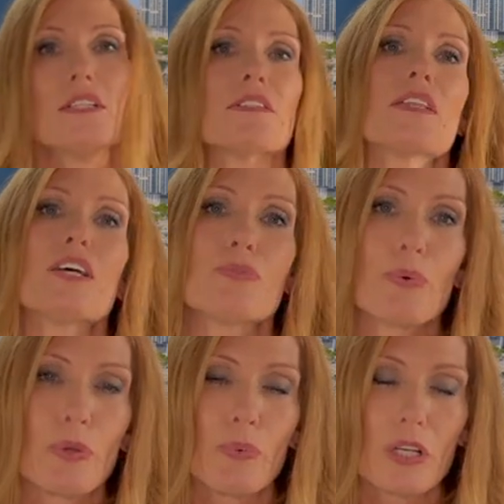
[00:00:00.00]
So that's
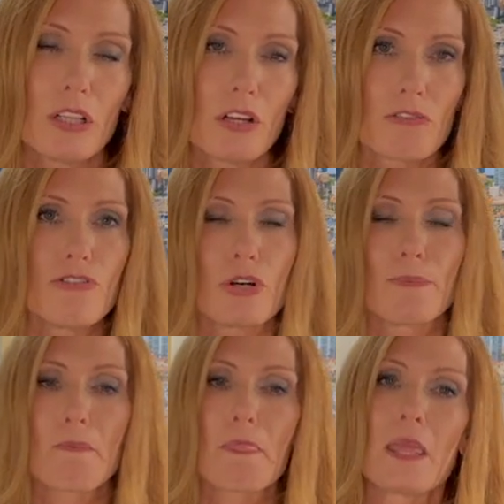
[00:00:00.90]
what we want to look for.
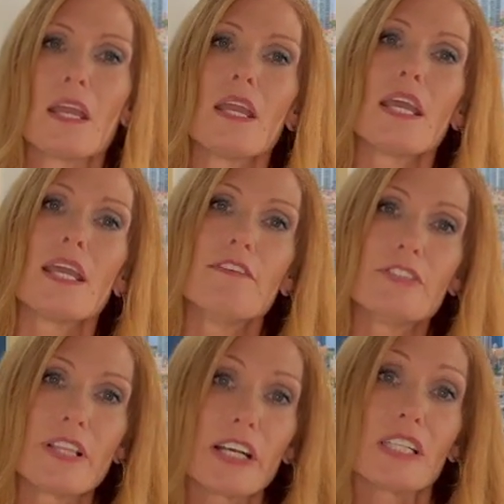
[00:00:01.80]

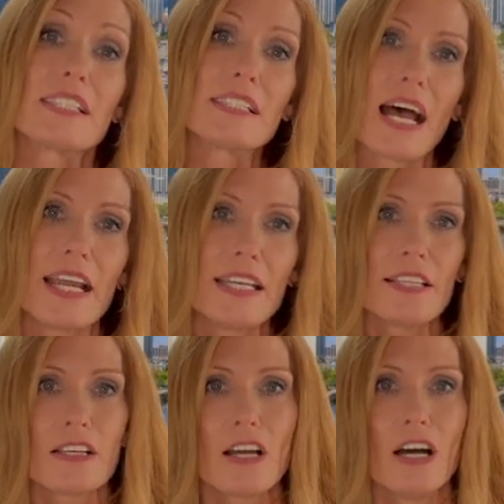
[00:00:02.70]
If they're
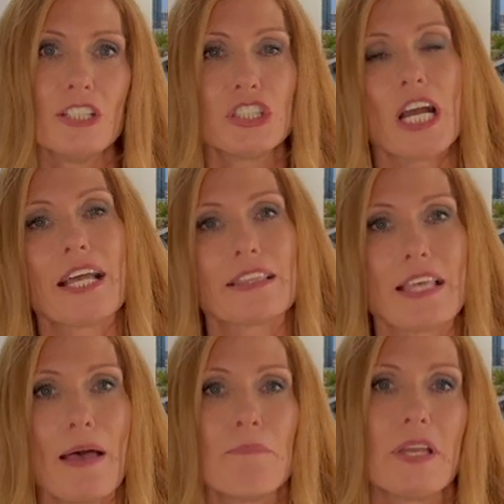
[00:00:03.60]
assigning the contract,
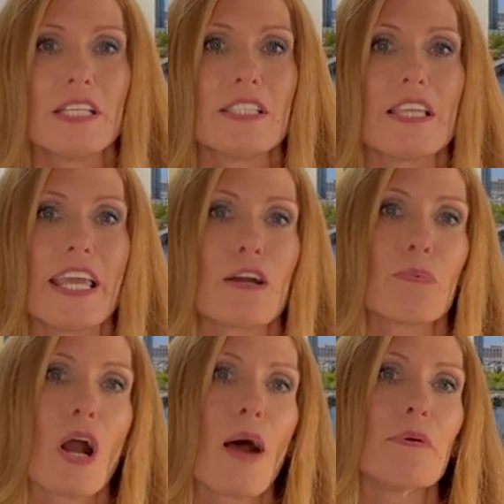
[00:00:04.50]
that means they are
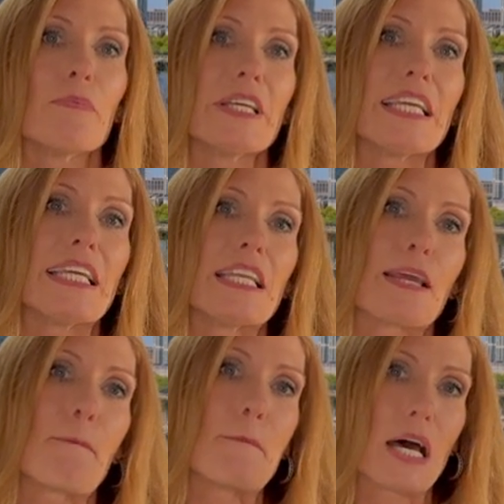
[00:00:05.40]
probably
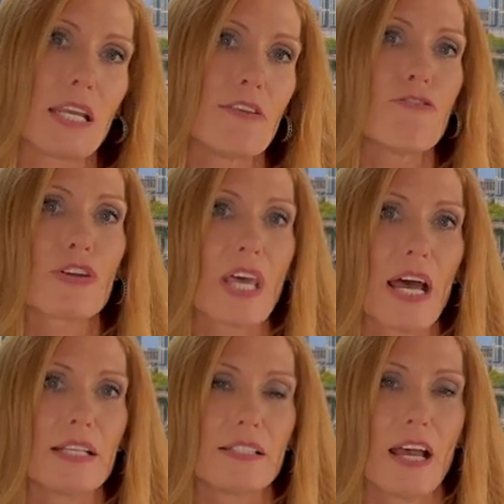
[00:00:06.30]
getting money for
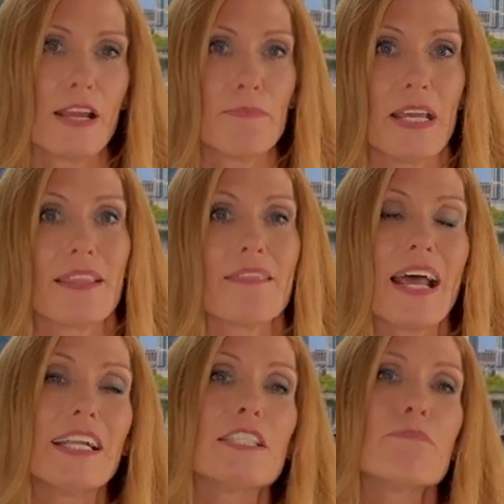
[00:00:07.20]
that assignment.
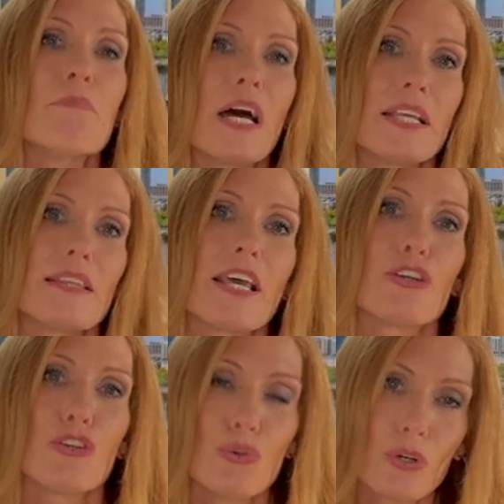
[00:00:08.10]
That is money that
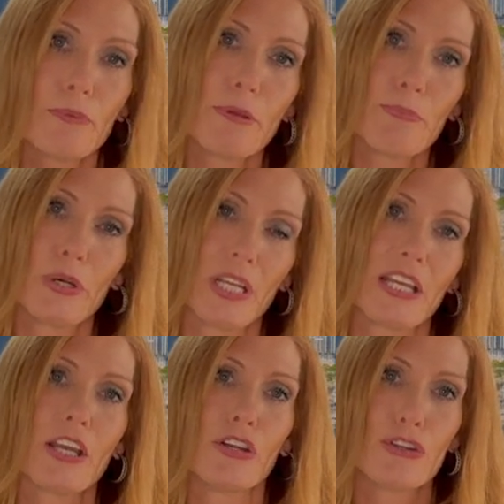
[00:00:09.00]
you could be
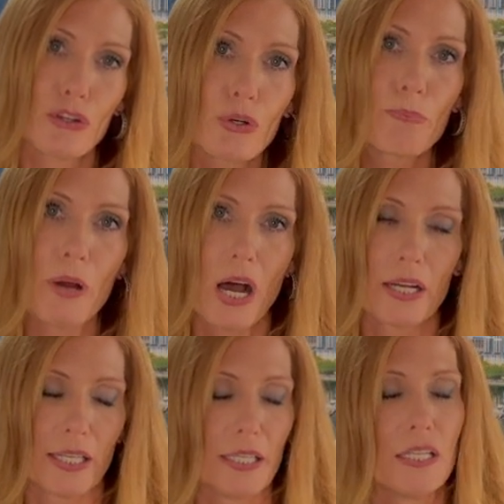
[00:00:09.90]
putting in your
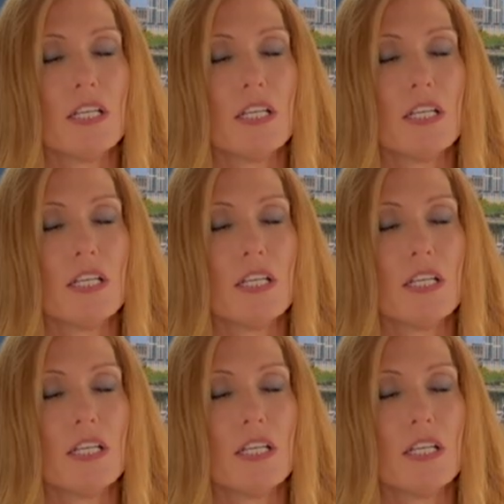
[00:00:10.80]
pocket.